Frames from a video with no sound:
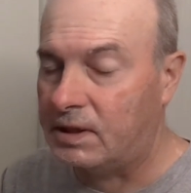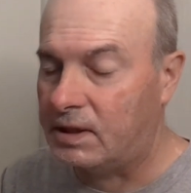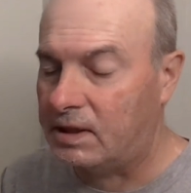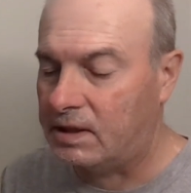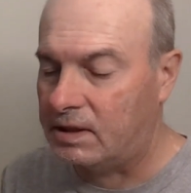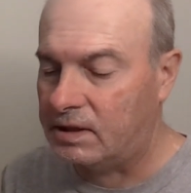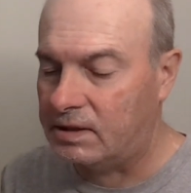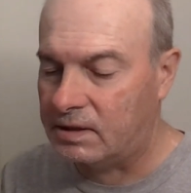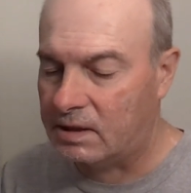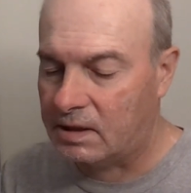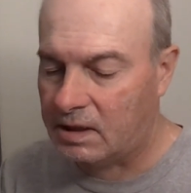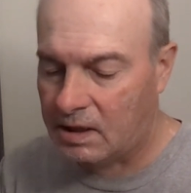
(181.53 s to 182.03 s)

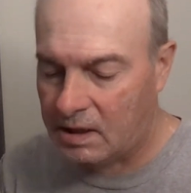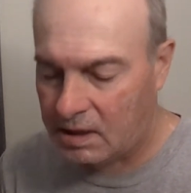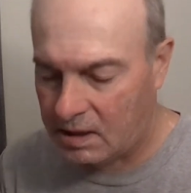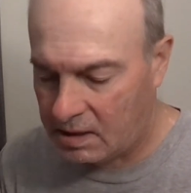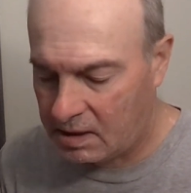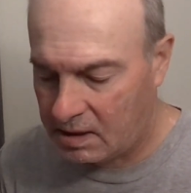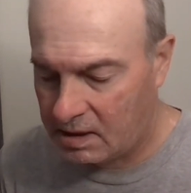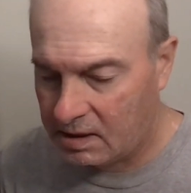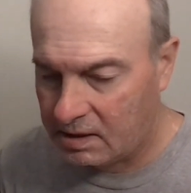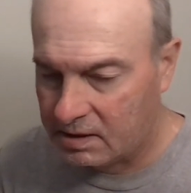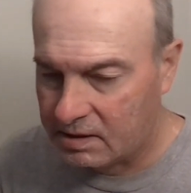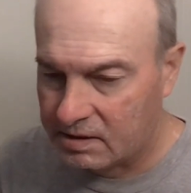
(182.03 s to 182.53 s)
bean.
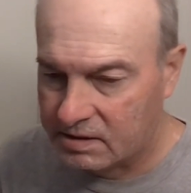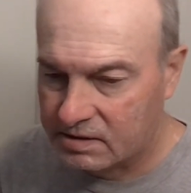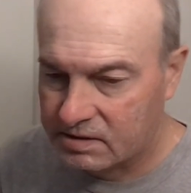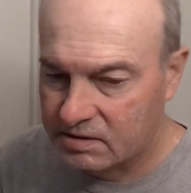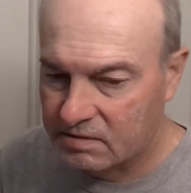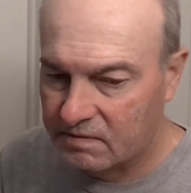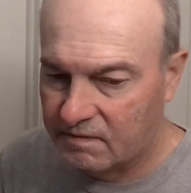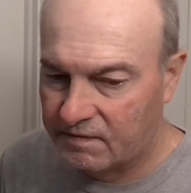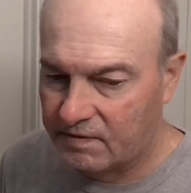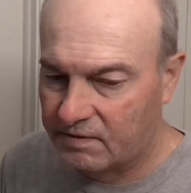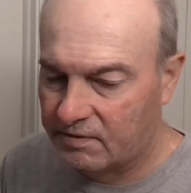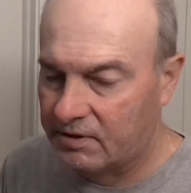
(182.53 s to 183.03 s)
It's
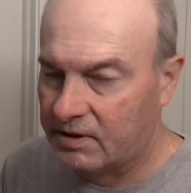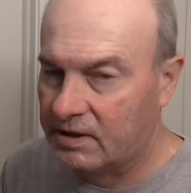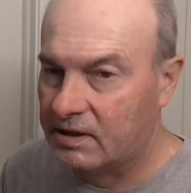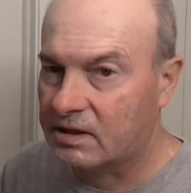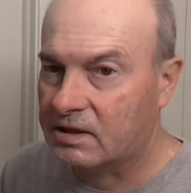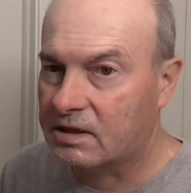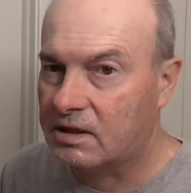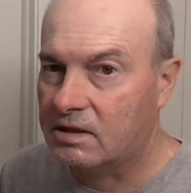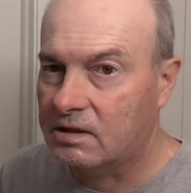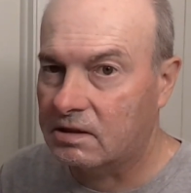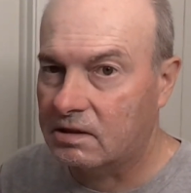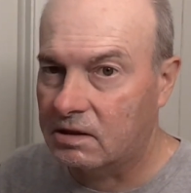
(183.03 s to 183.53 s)
a
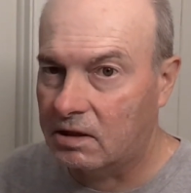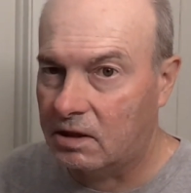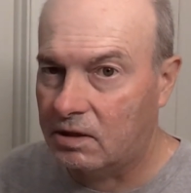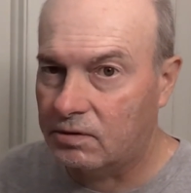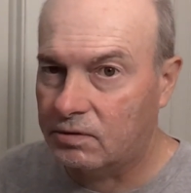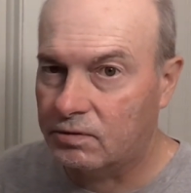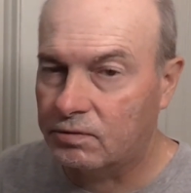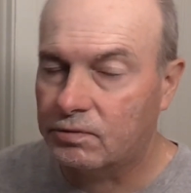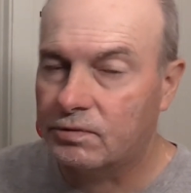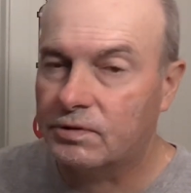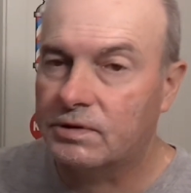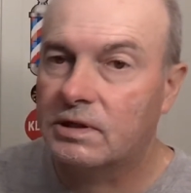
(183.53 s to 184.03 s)
very
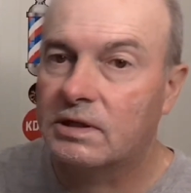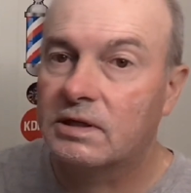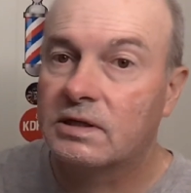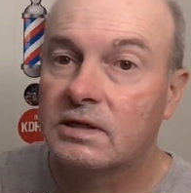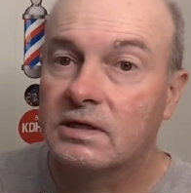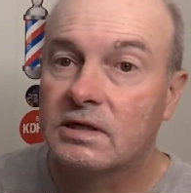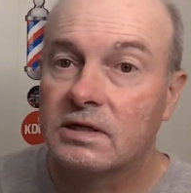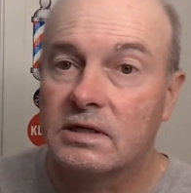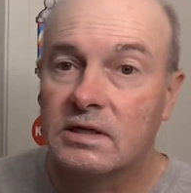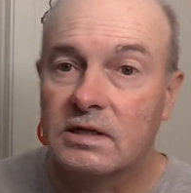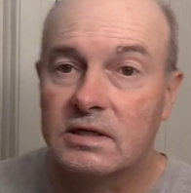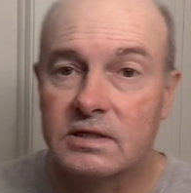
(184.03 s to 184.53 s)

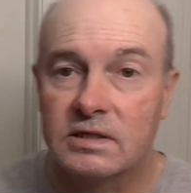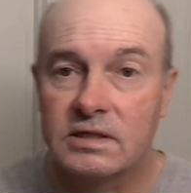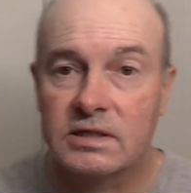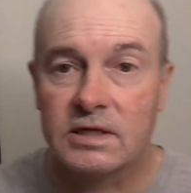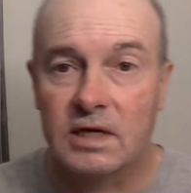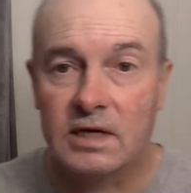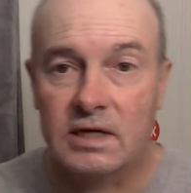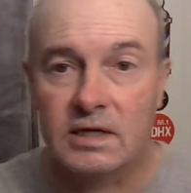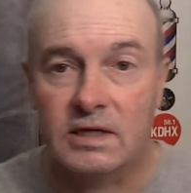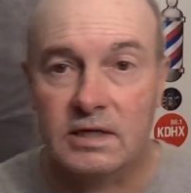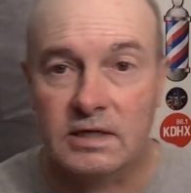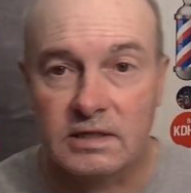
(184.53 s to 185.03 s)

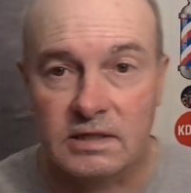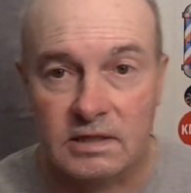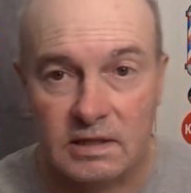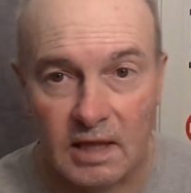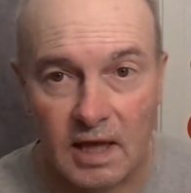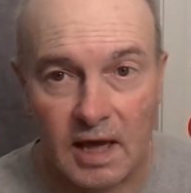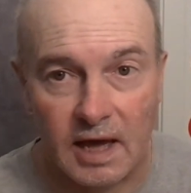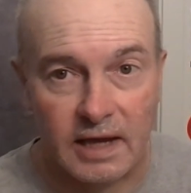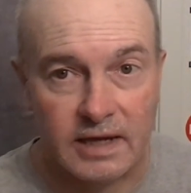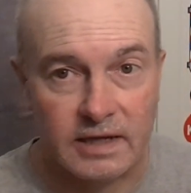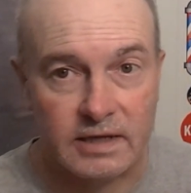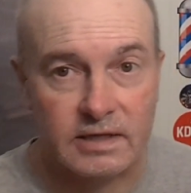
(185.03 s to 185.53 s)

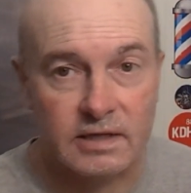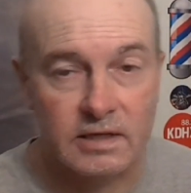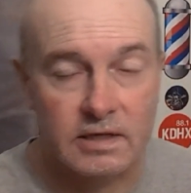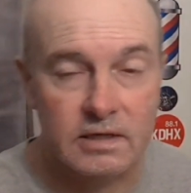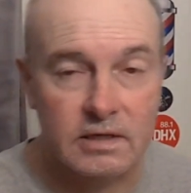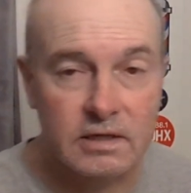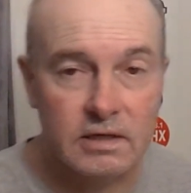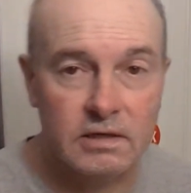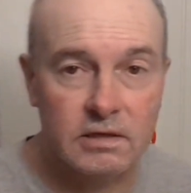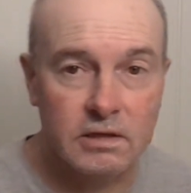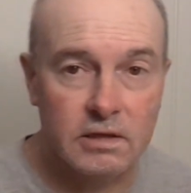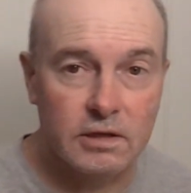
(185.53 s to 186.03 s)
cologne-like
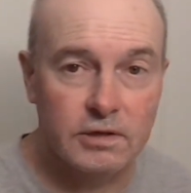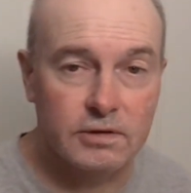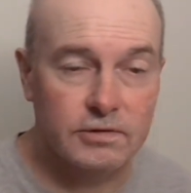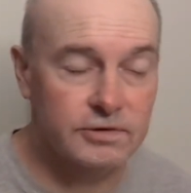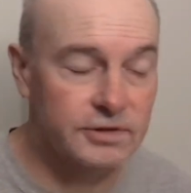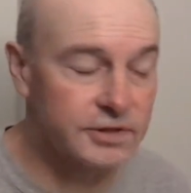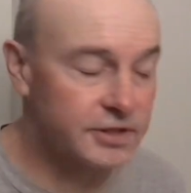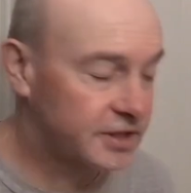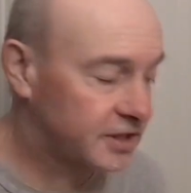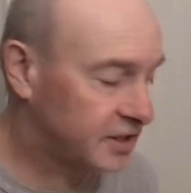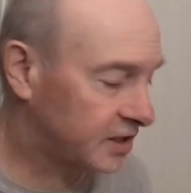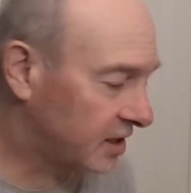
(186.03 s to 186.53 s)

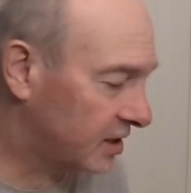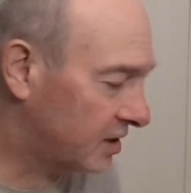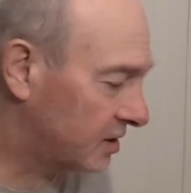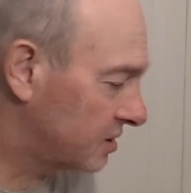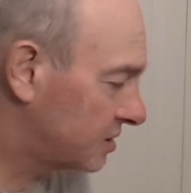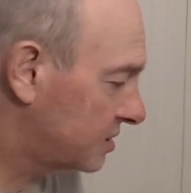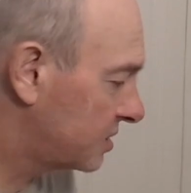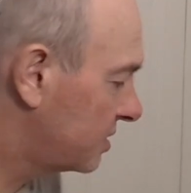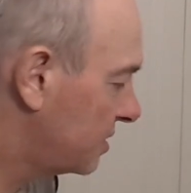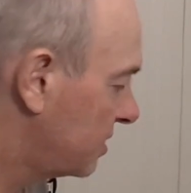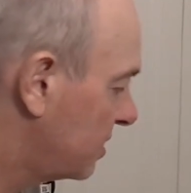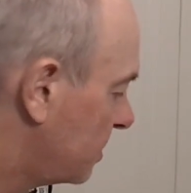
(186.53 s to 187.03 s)
cologne
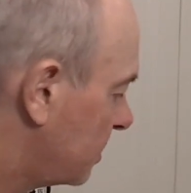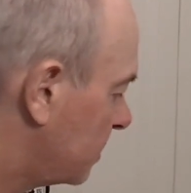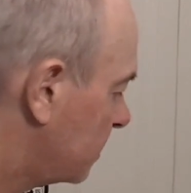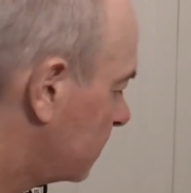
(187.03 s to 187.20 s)
scent.